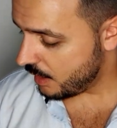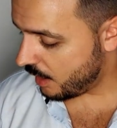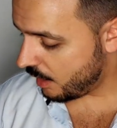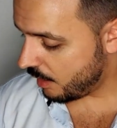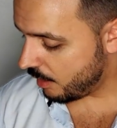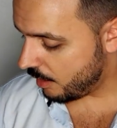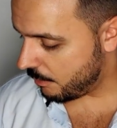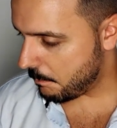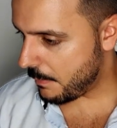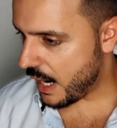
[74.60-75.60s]
uh,
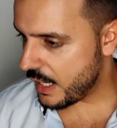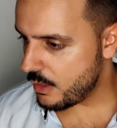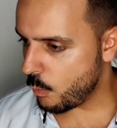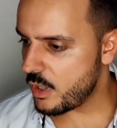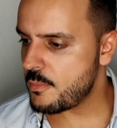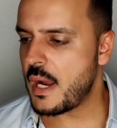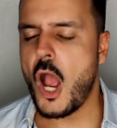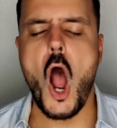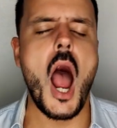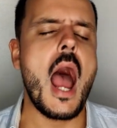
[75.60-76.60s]
my one of
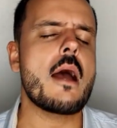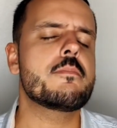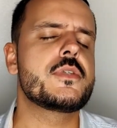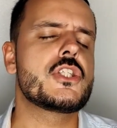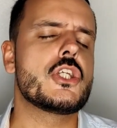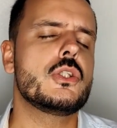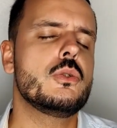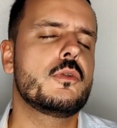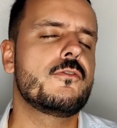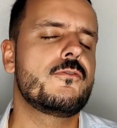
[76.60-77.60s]
my
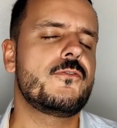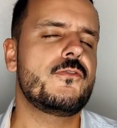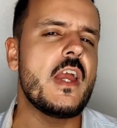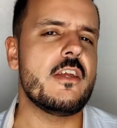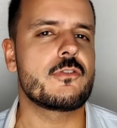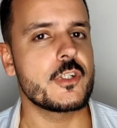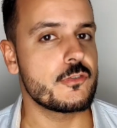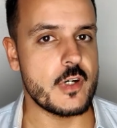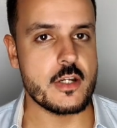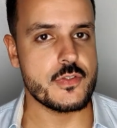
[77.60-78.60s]
absolute
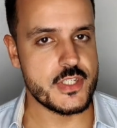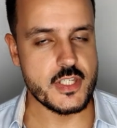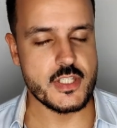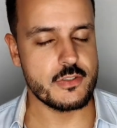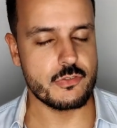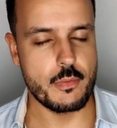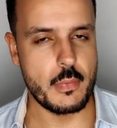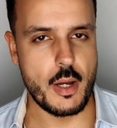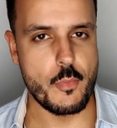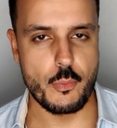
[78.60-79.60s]
favorite fragrances
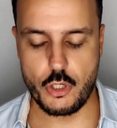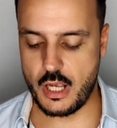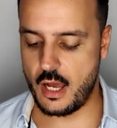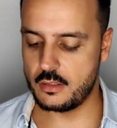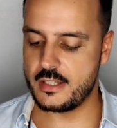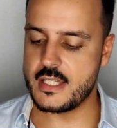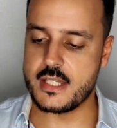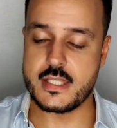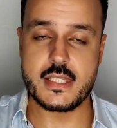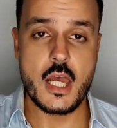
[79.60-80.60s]
from Ramon Real
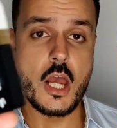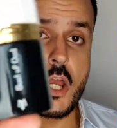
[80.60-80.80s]
is